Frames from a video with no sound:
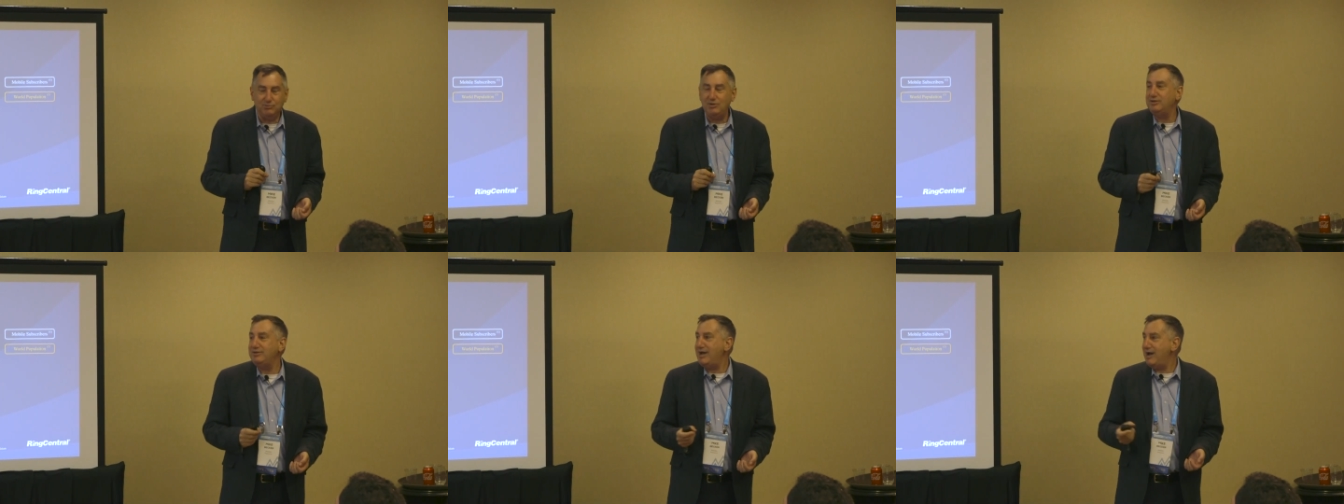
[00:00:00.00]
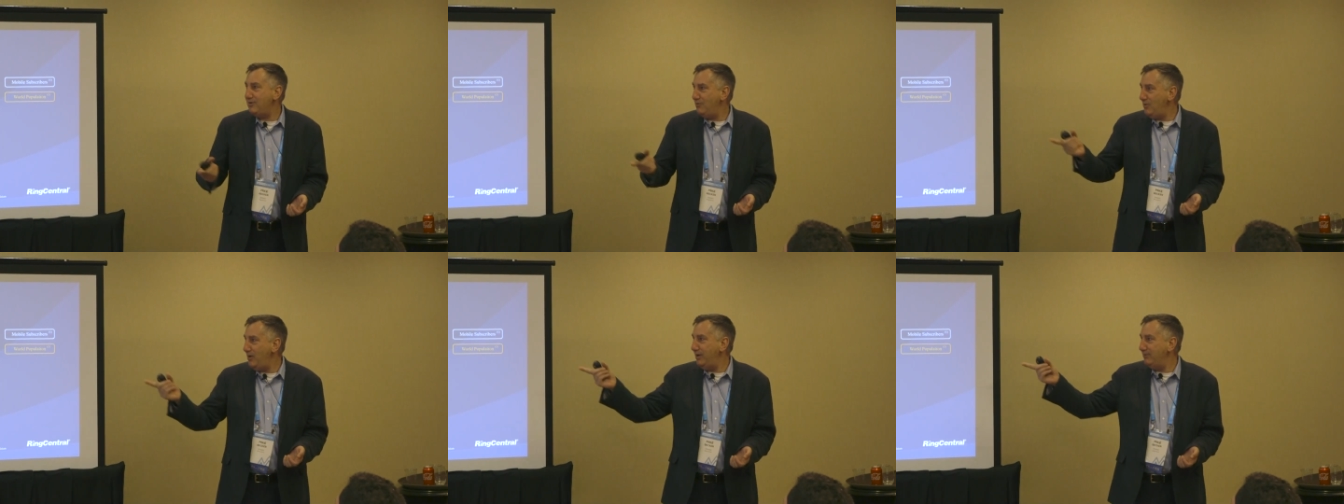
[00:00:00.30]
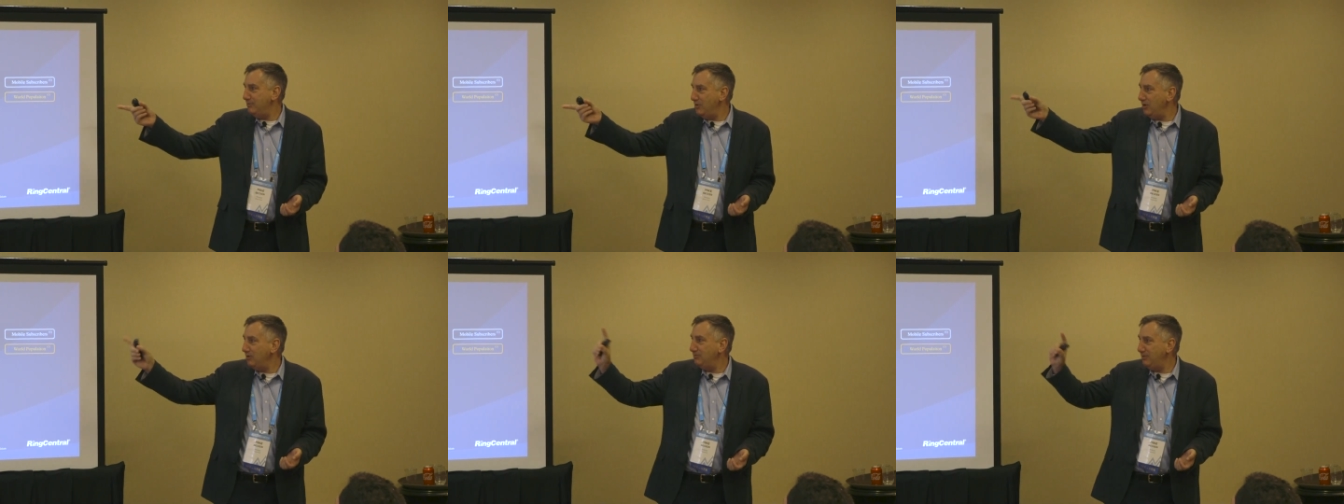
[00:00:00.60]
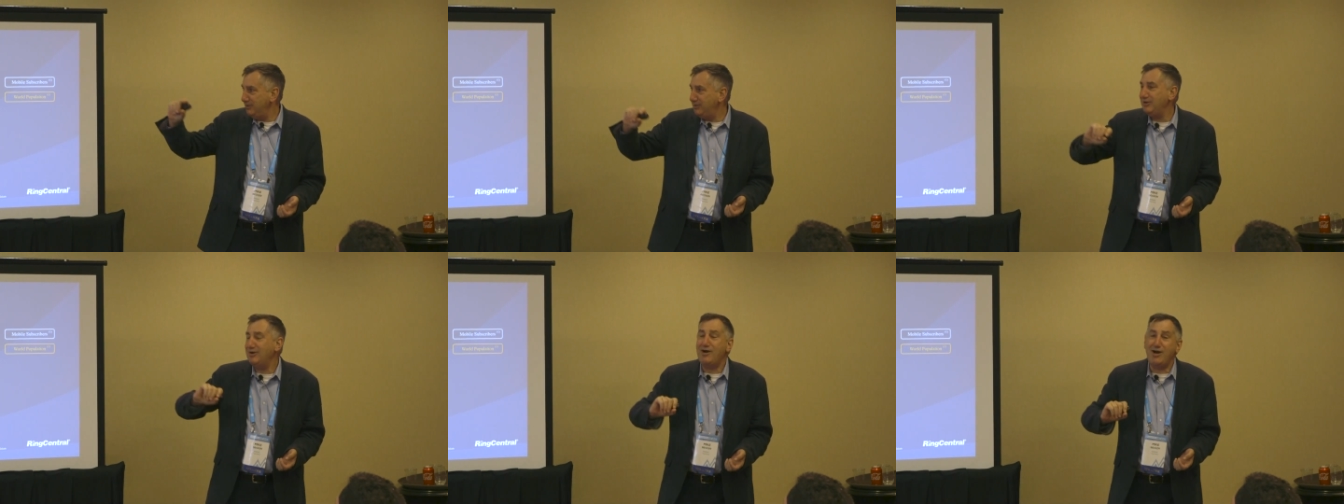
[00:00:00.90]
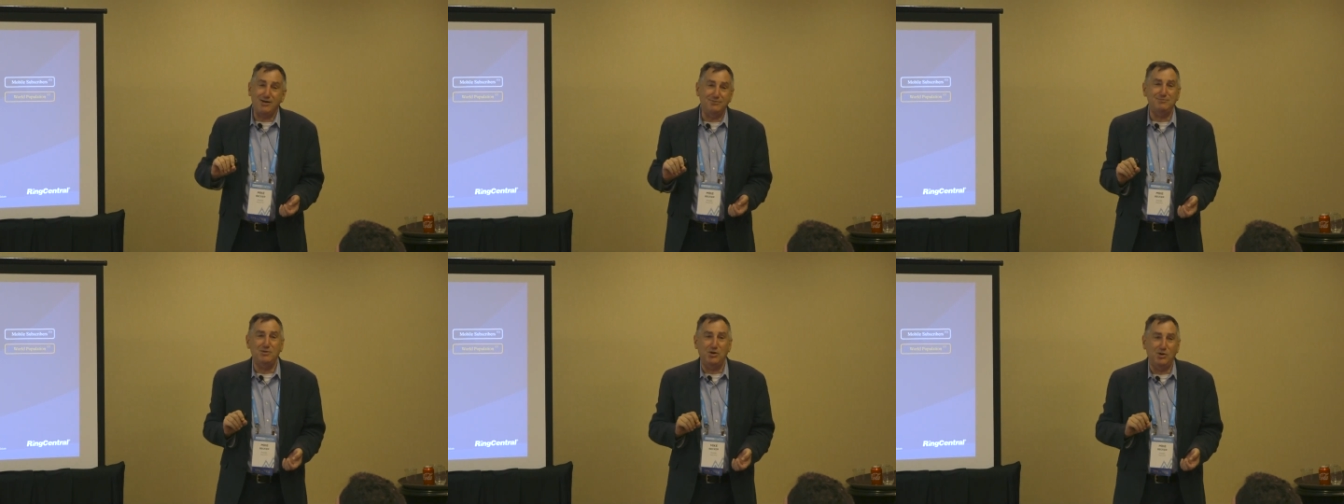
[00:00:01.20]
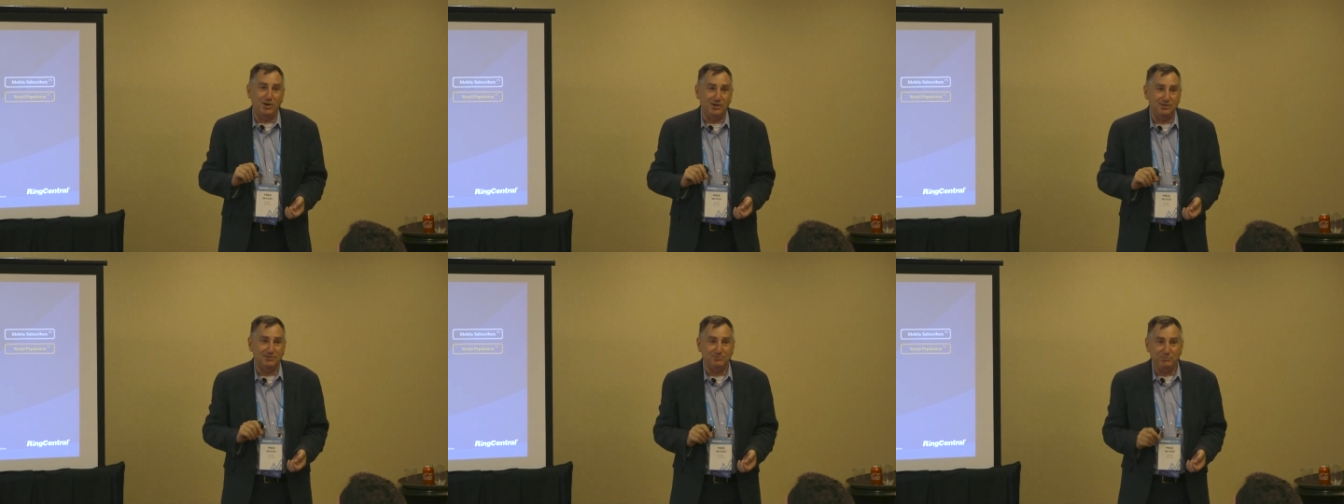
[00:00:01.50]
Well, not way more, but there are more,